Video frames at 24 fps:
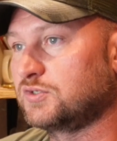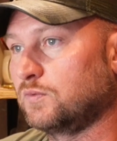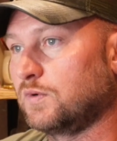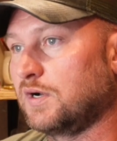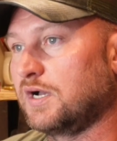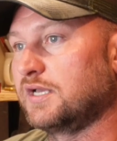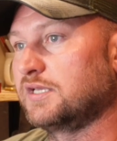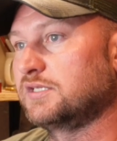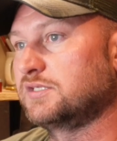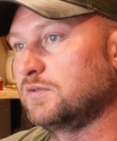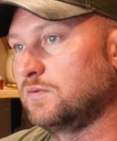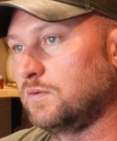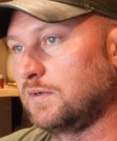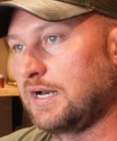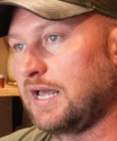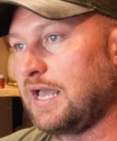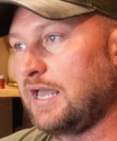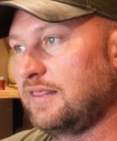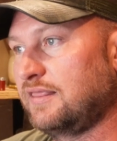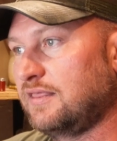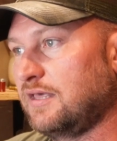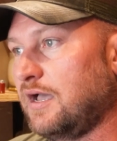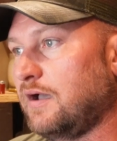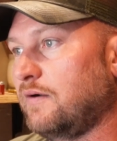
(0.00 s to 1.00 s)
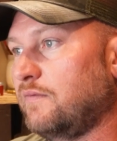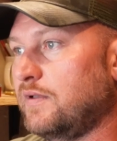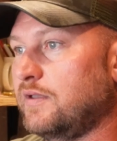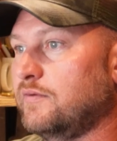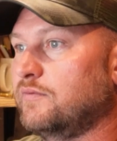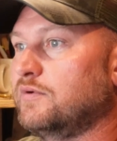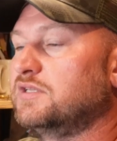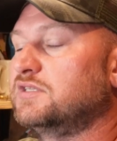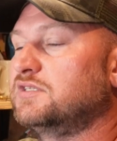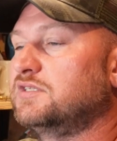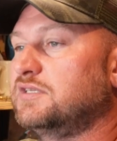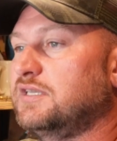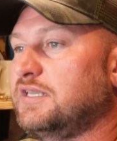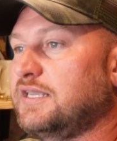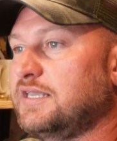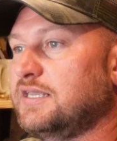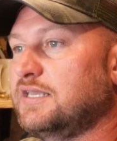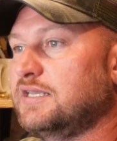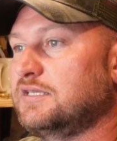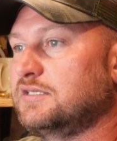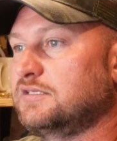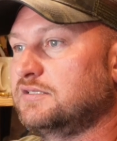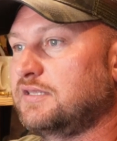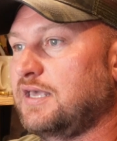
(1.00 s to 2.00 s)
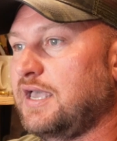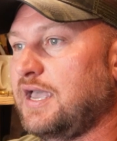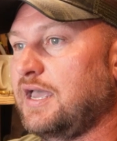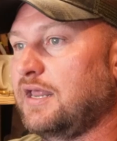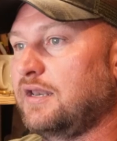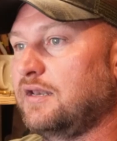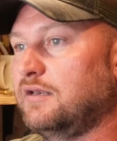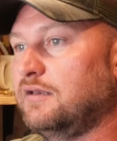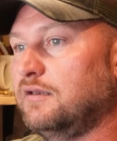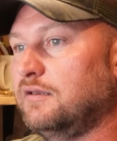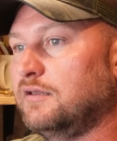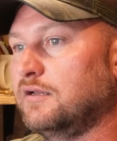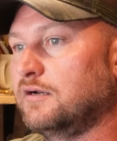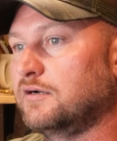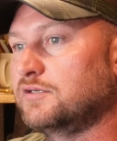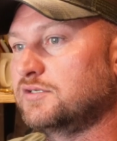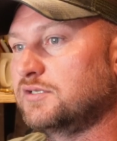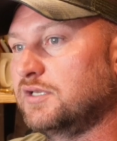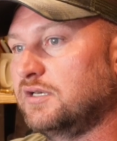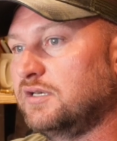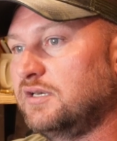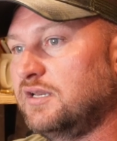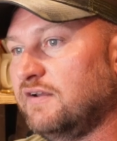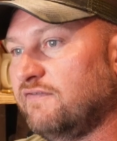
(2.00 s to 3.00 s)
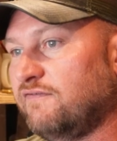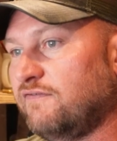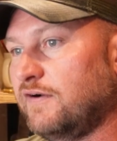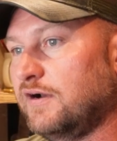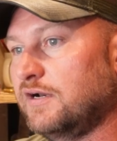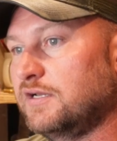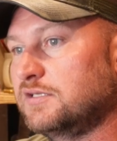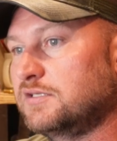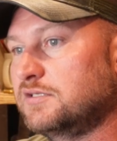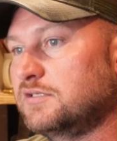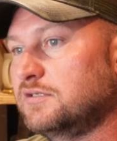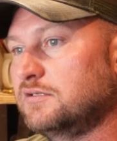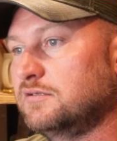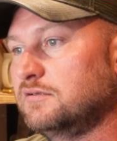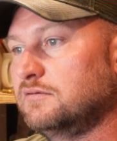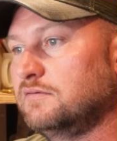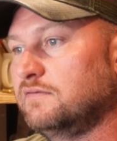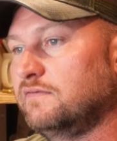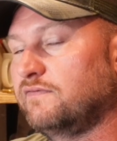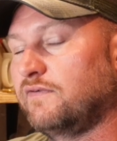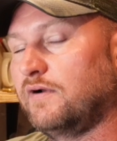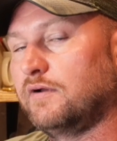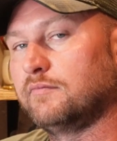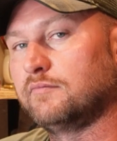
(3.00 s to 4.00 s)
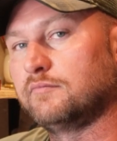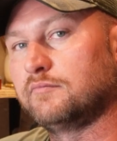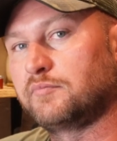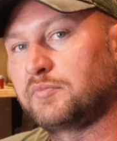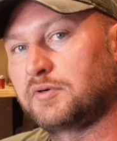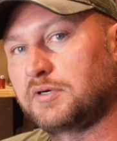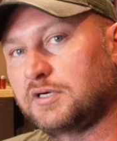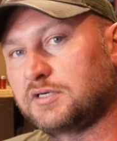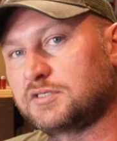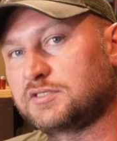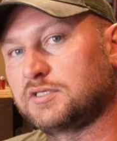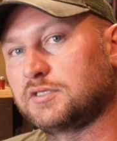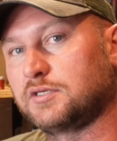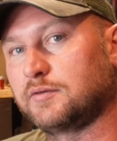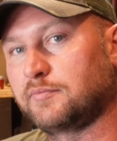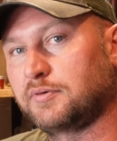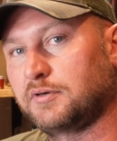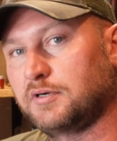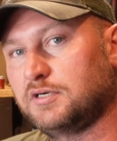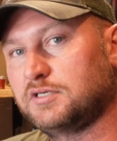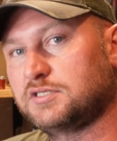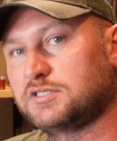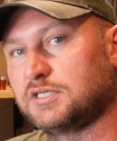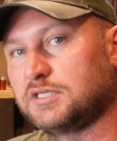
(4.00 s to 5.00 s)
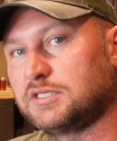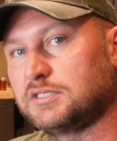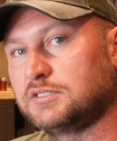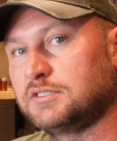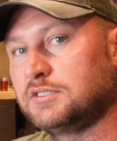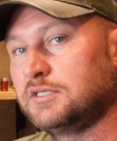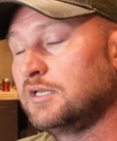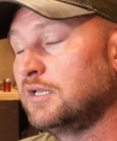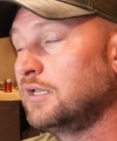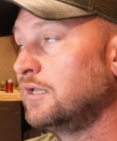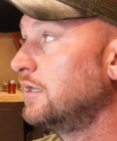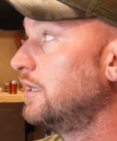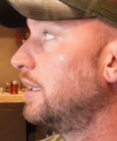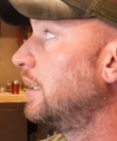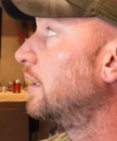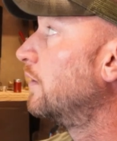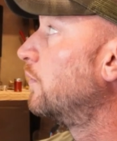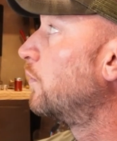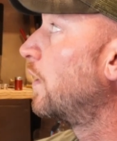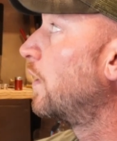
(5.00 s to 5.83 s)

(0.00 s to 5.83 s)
was, and what I thought we would see, is that there's a difference from person to person in